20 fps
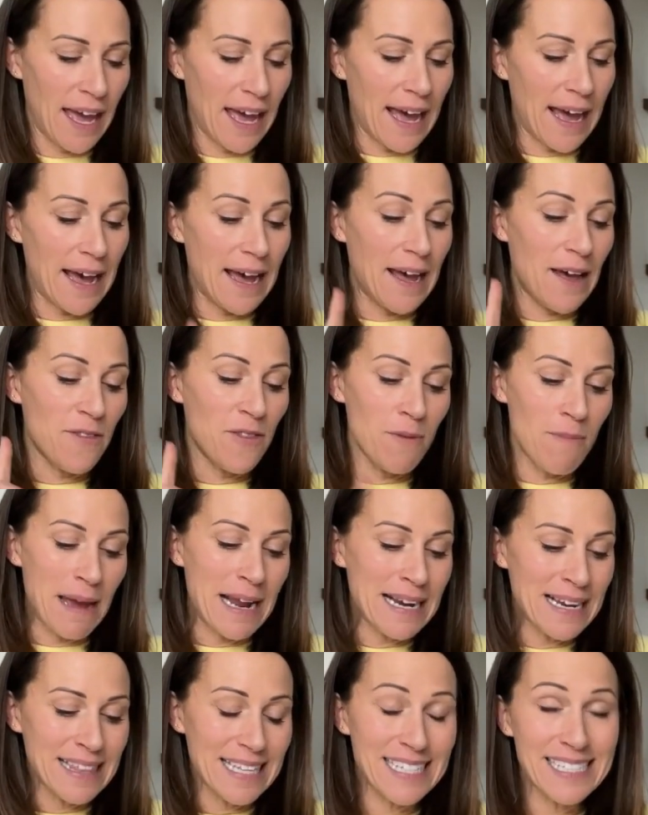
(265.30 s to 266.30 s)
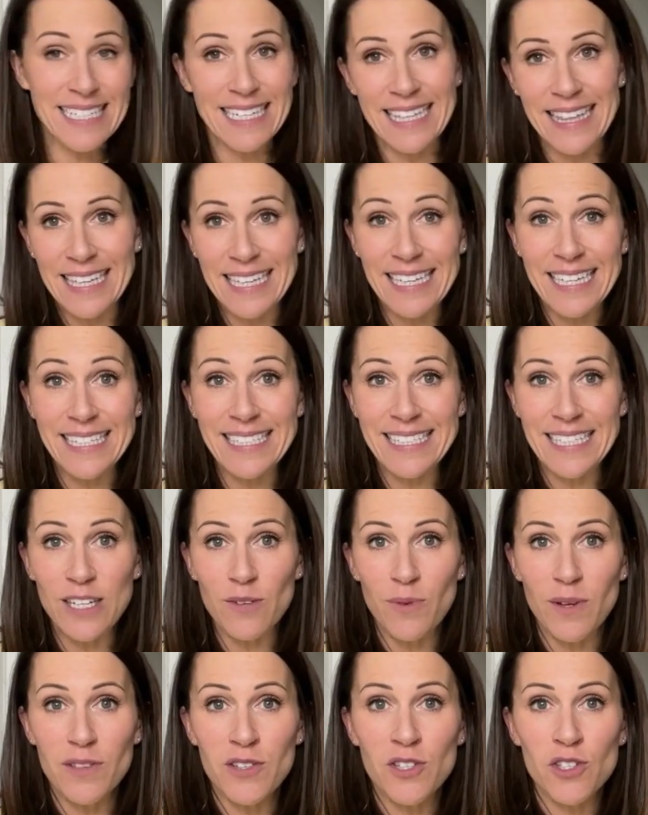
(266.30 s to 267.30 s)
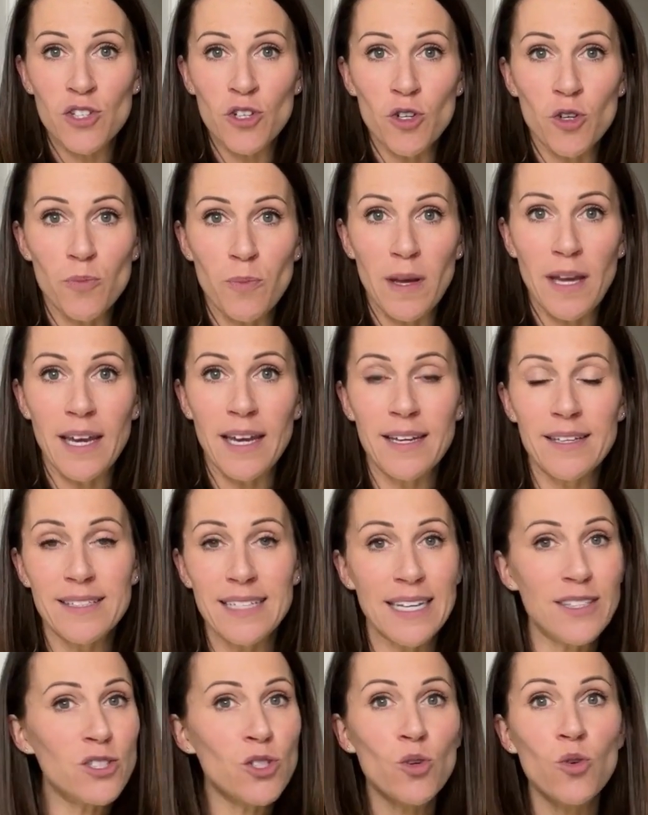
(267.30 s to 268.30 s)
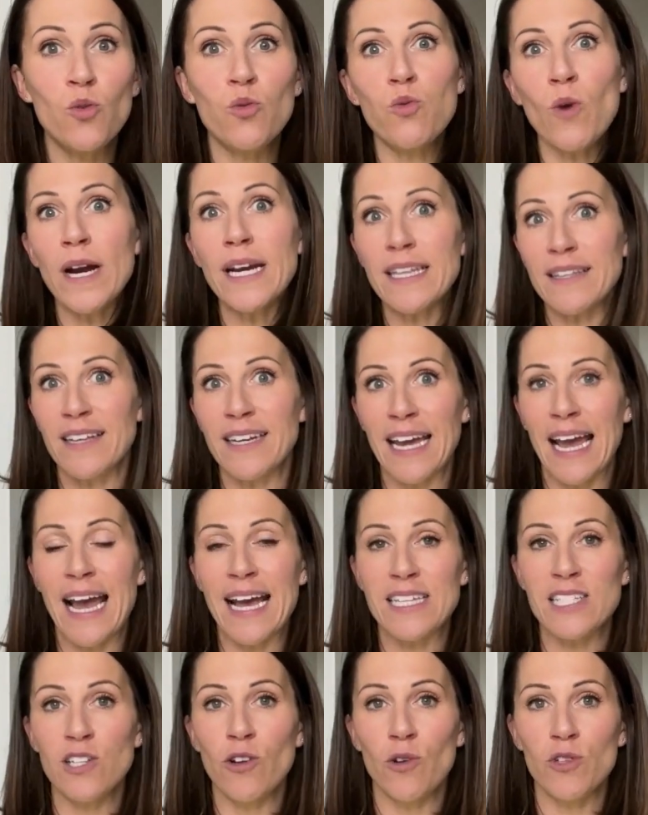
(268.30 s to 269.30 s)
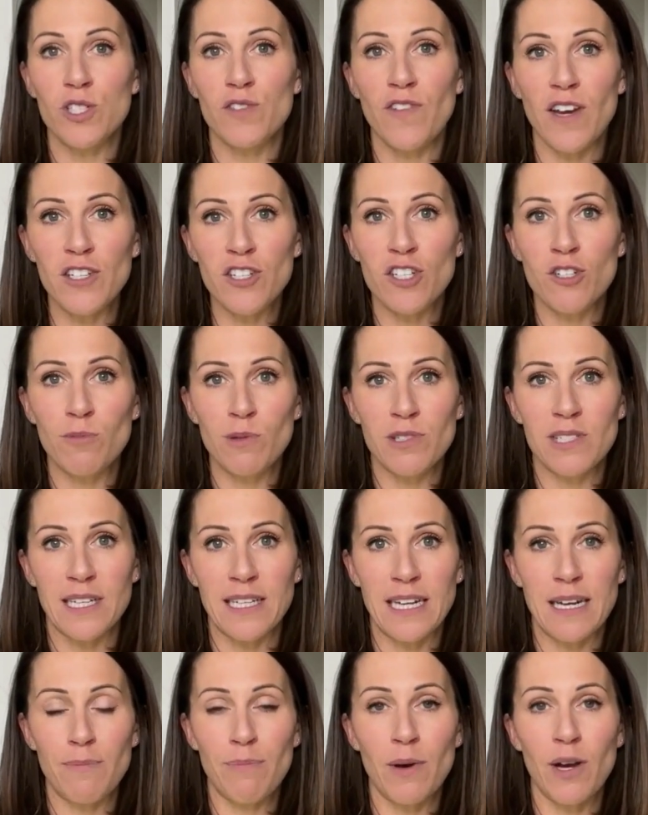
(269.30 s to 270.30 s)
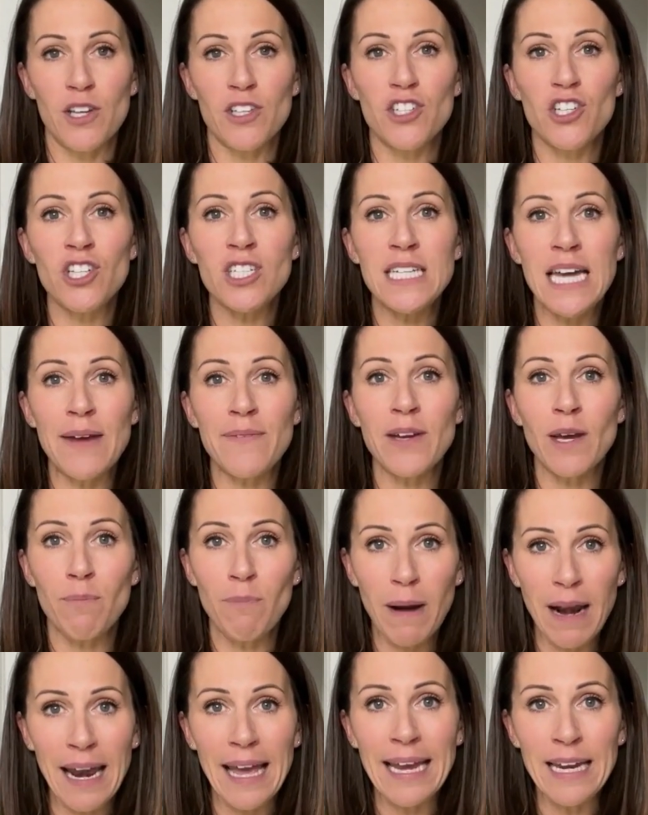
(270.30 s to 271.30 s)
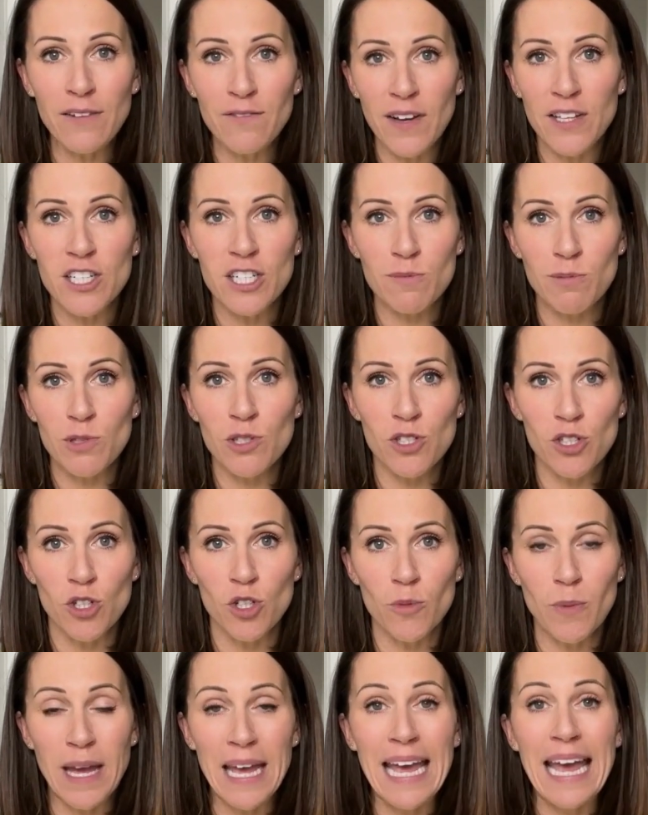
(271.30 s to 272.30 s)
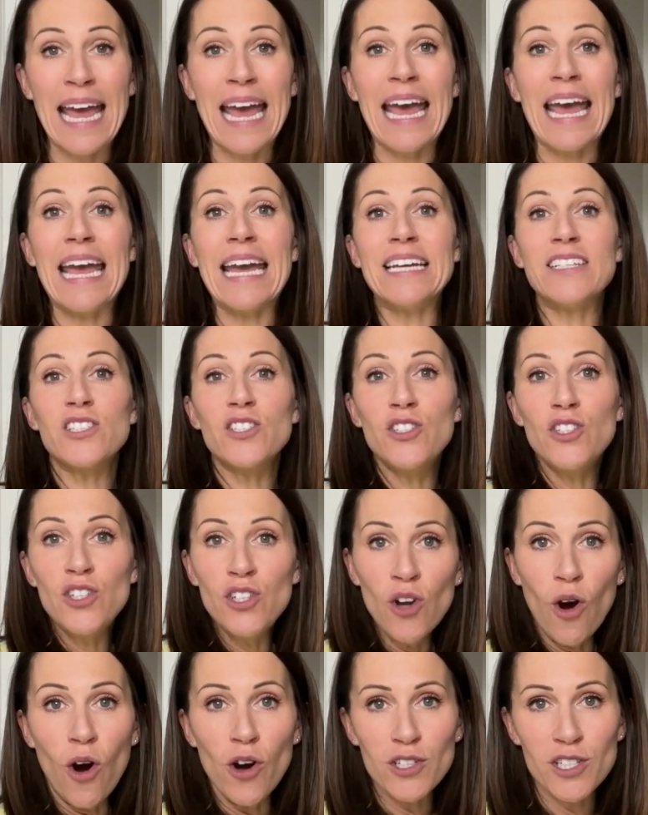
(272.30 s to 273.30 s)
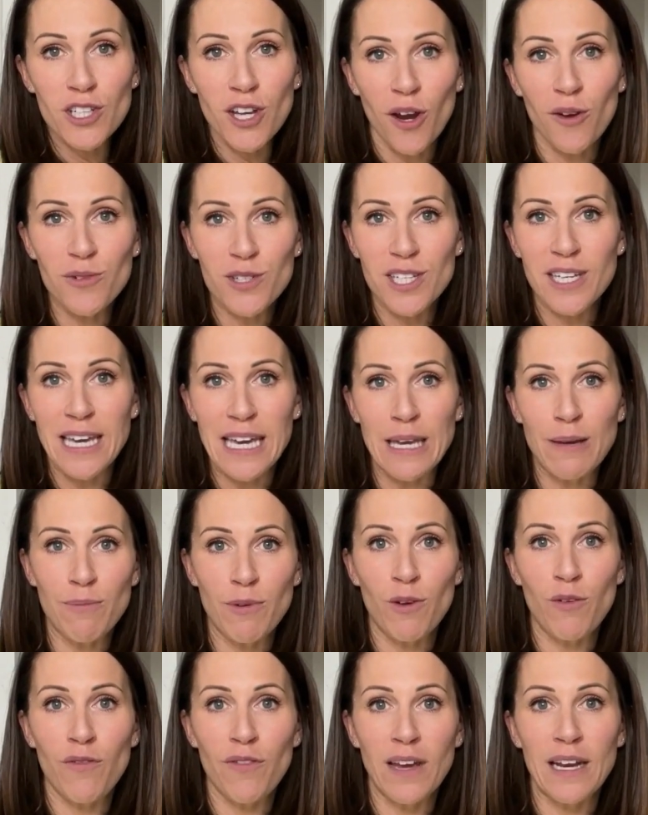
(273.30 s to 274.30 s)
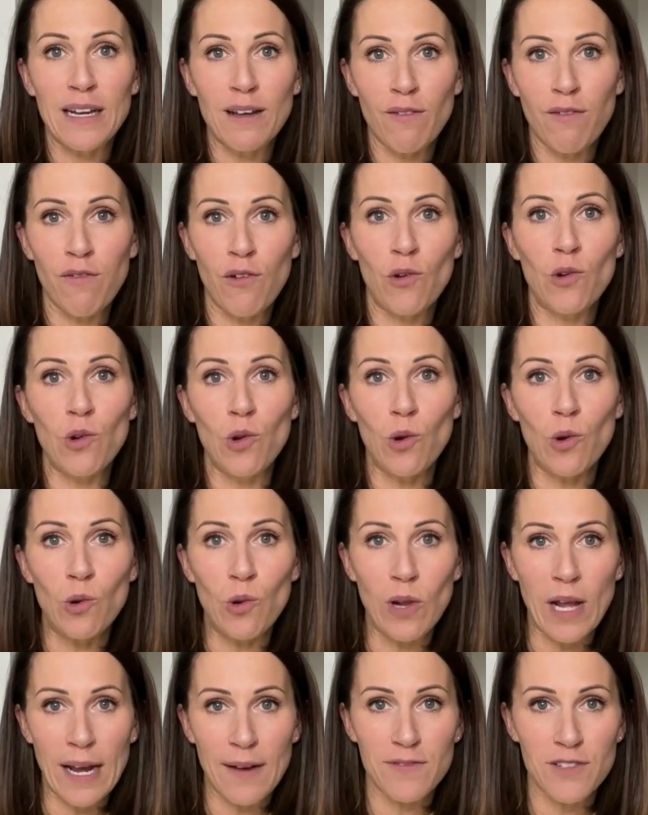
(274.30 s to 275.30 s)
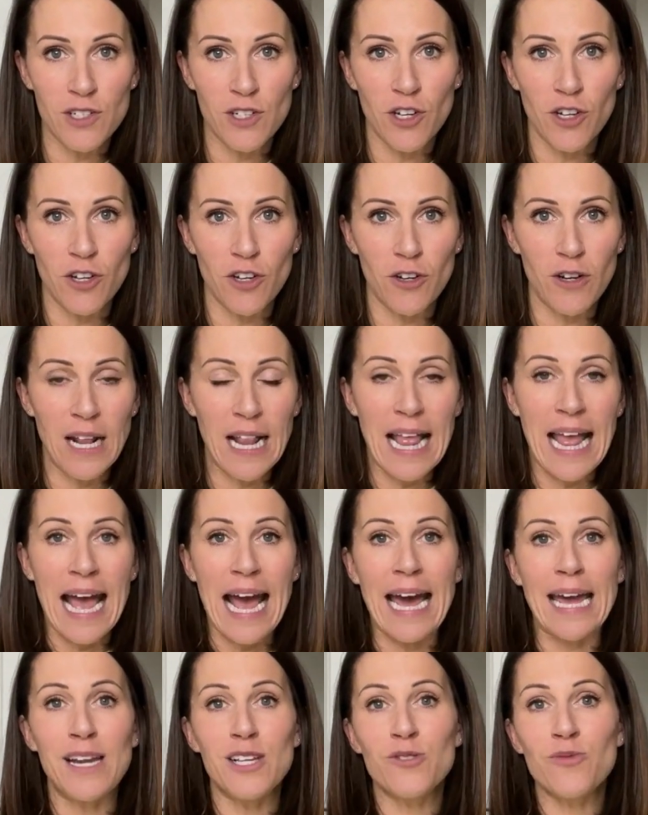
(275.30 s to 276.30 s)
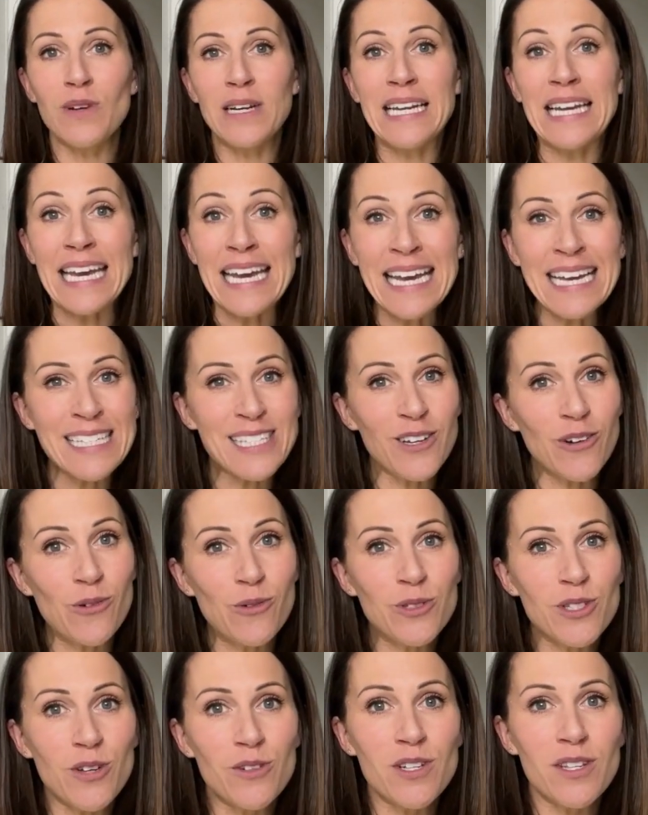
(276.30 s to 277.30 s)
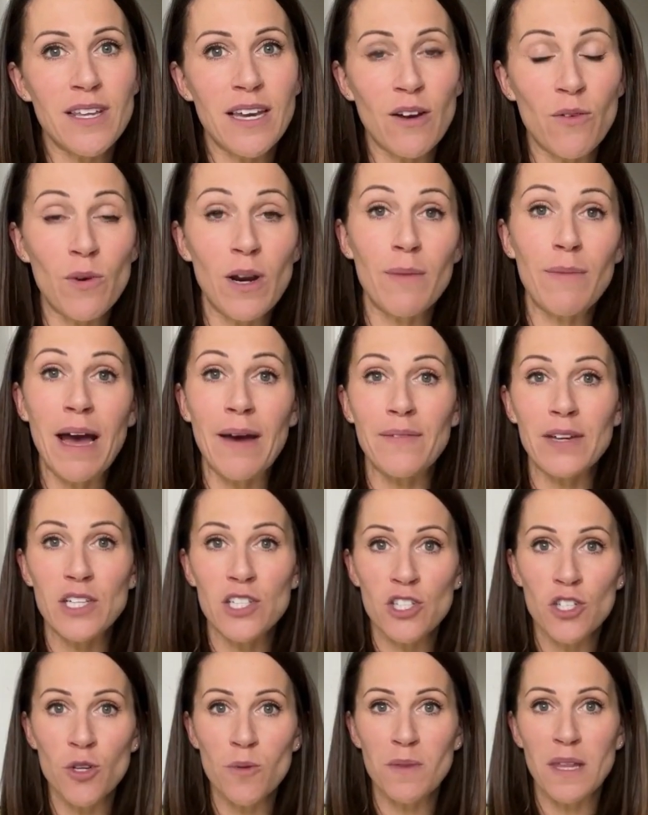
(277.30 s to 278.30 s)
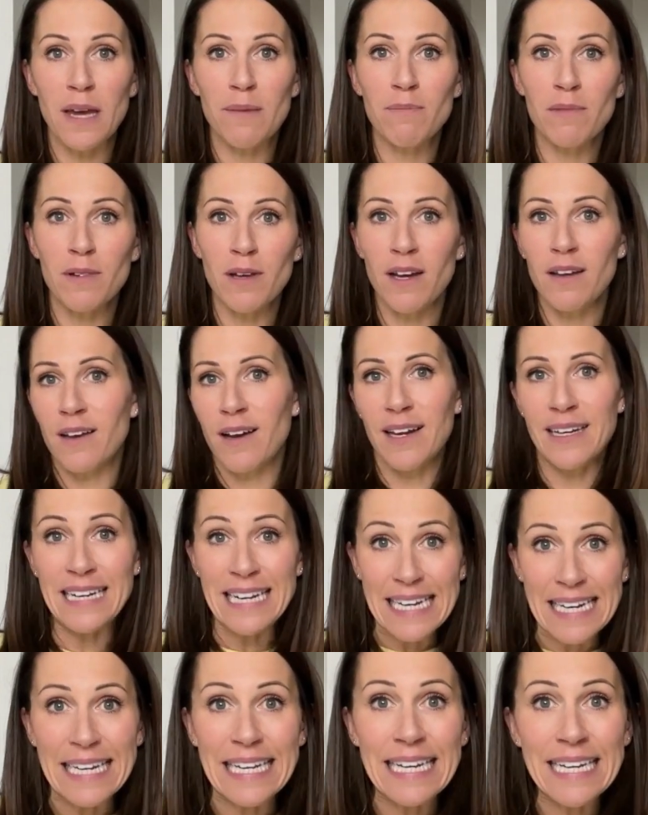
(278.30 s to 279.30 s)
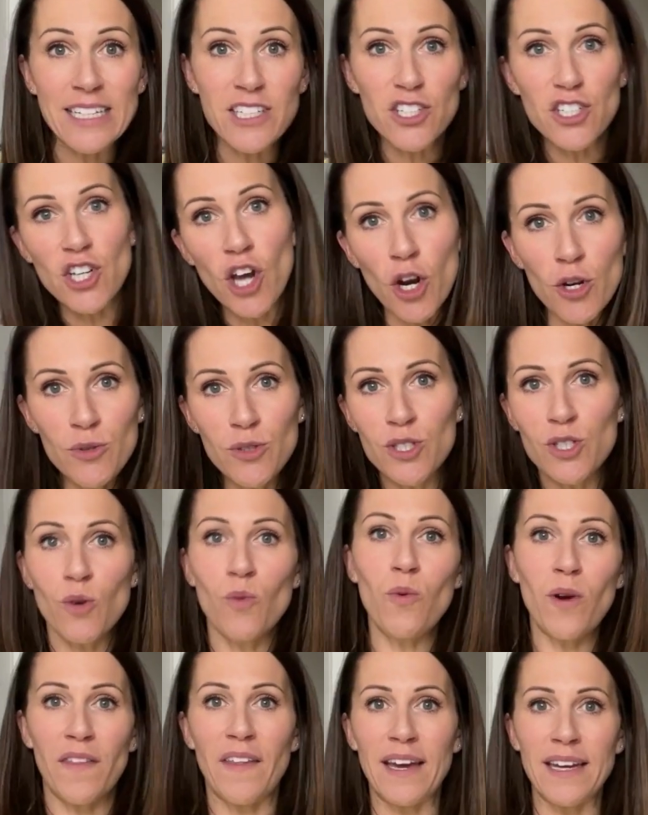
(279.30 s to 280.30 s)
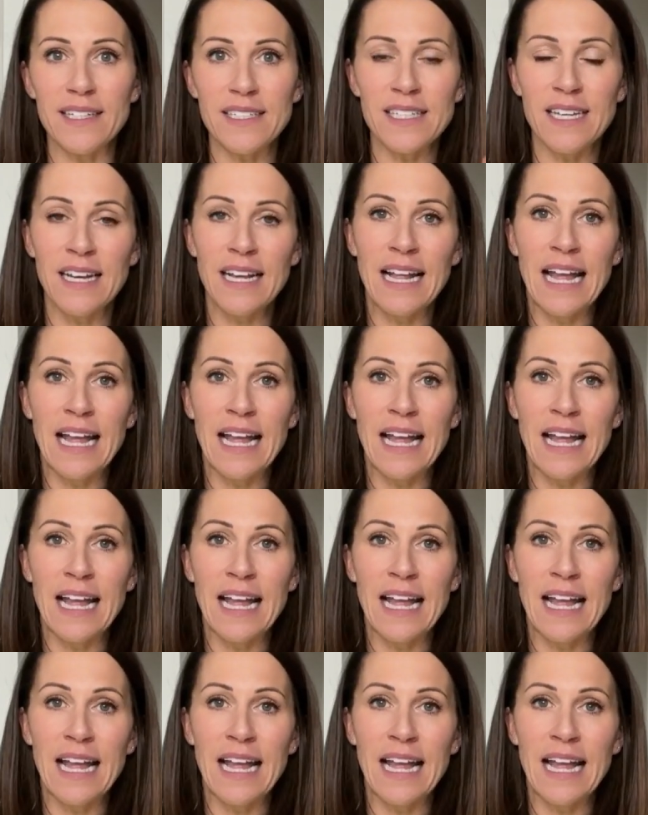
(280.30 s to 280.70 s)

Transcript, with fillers: Uh, the main things to consider with soup is it's great that it has lots of vegetables in it, but just having a plain vegetable soup is not going to keep you feeling full all afternoon. And it's really easy also to think, well, I'm having soup then, I need toast with it.